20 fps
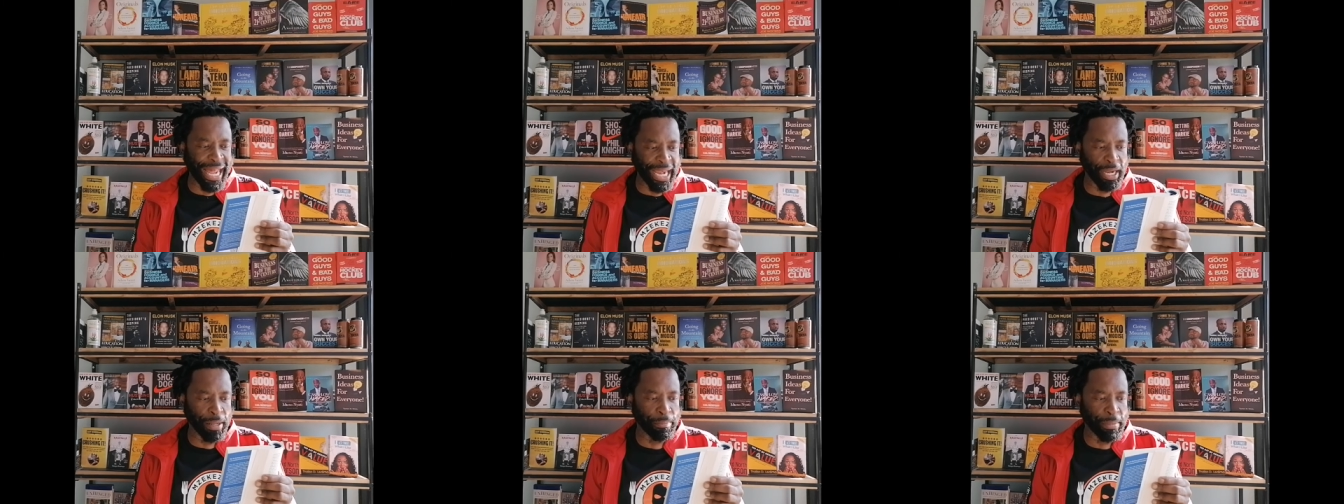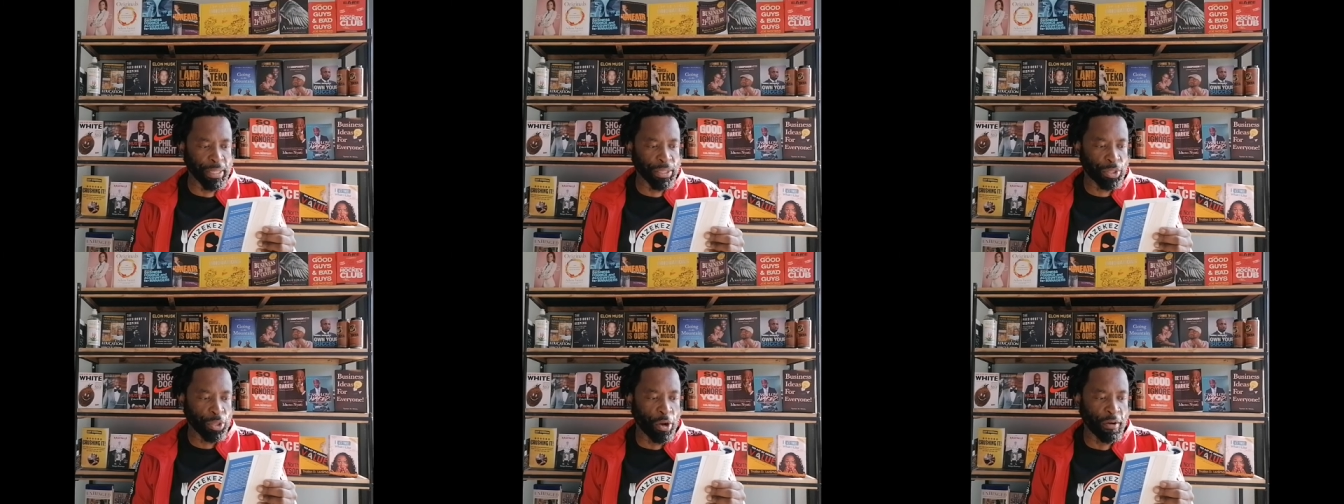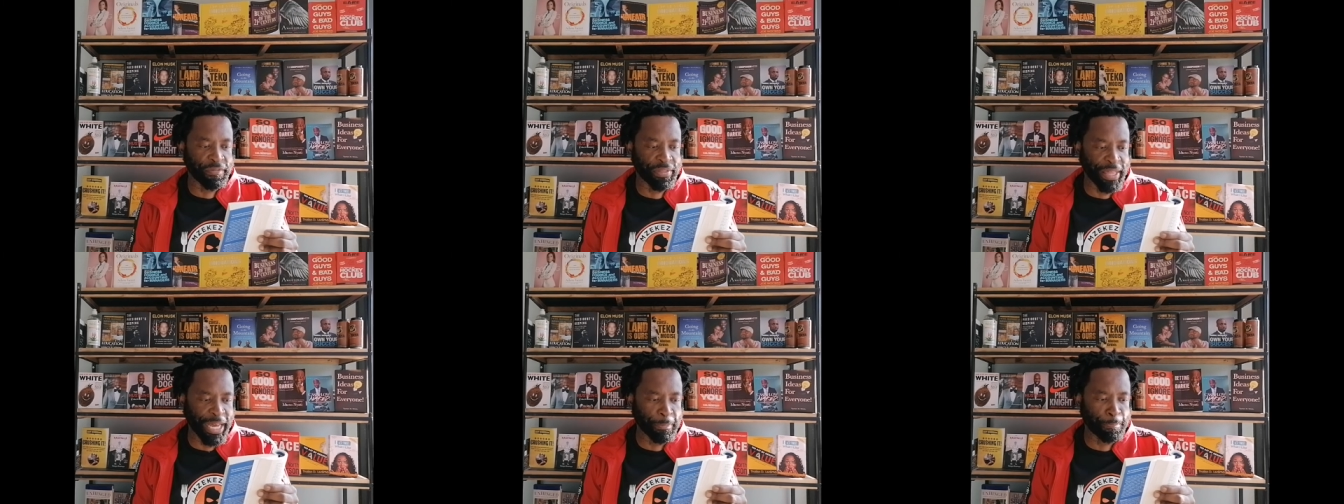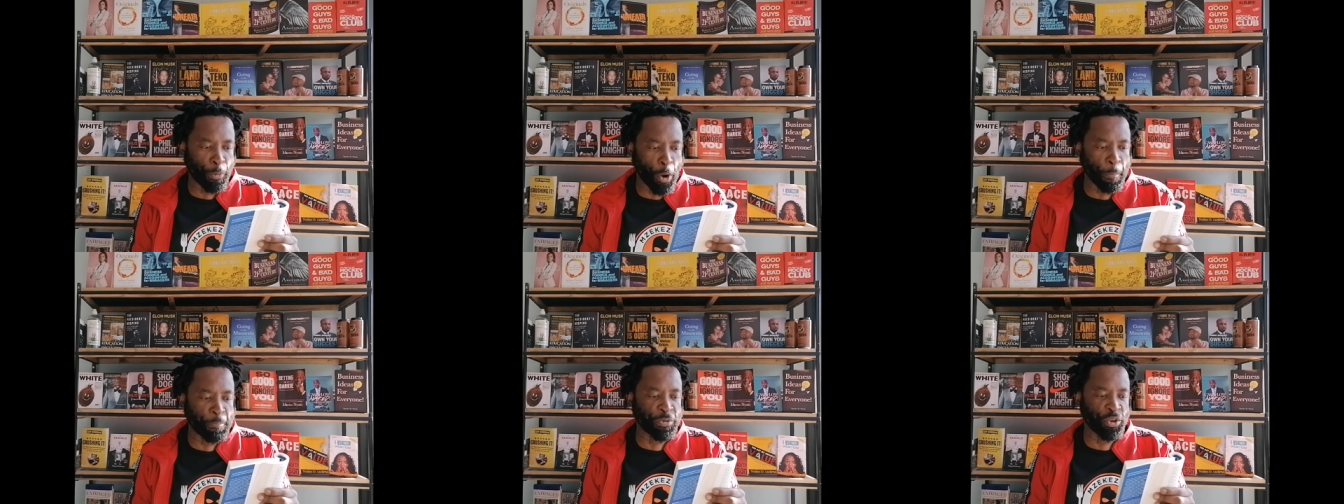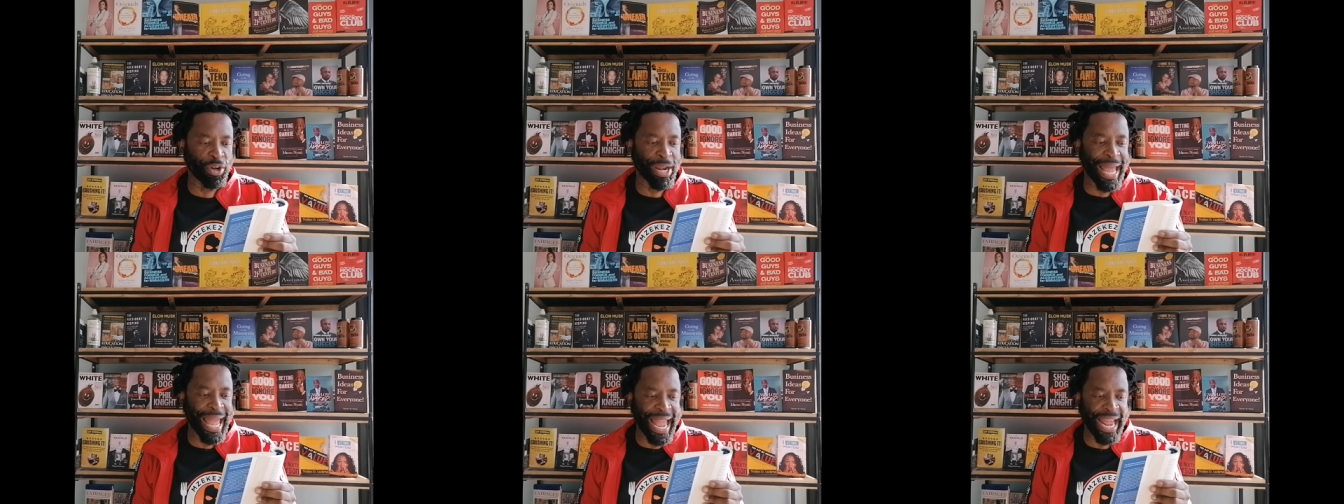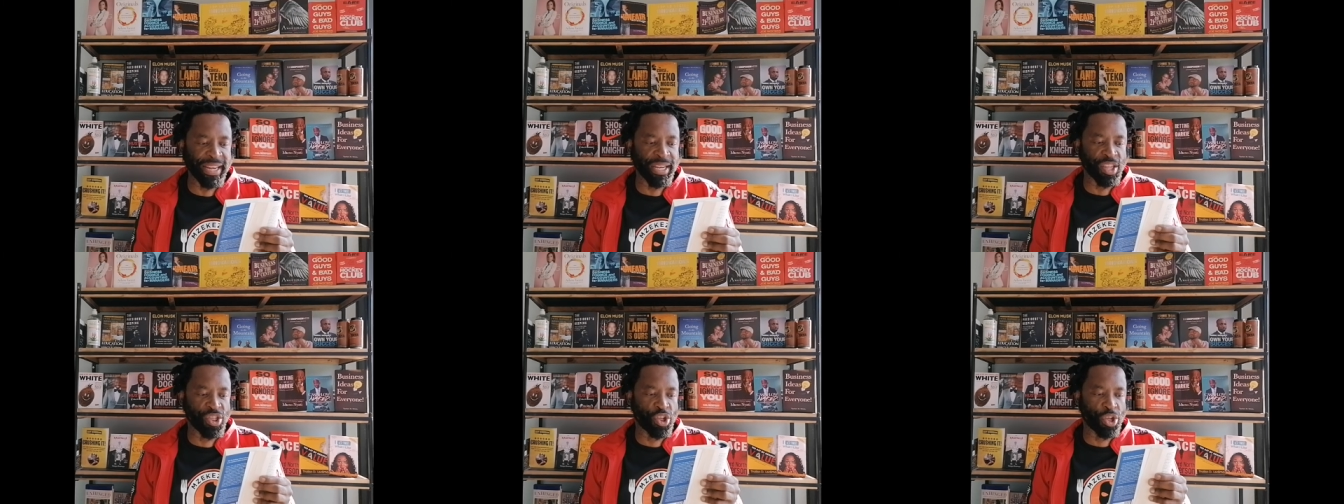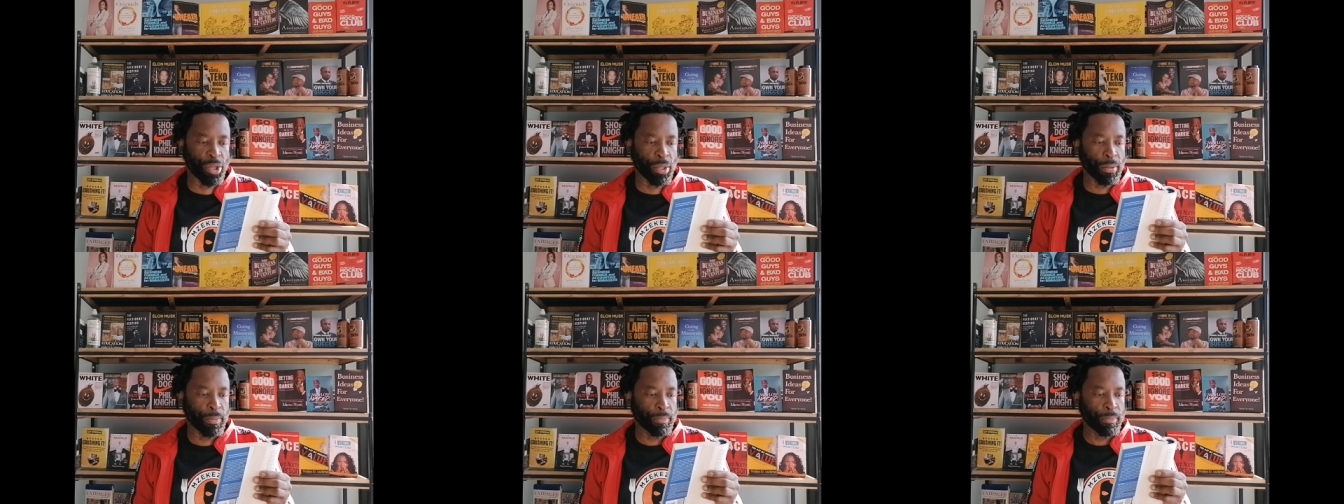element of that popular
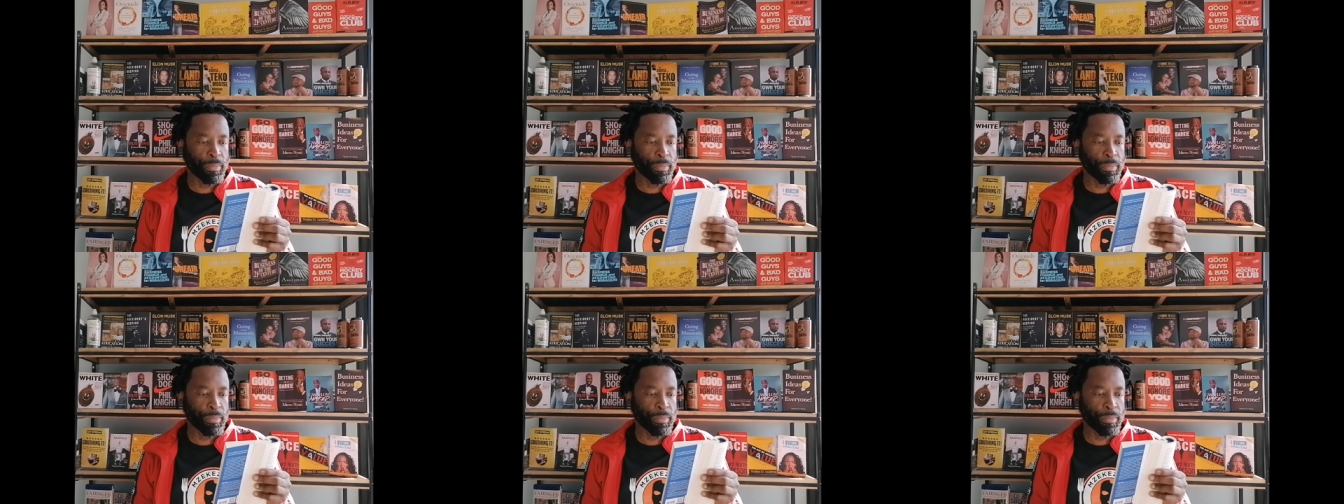energy,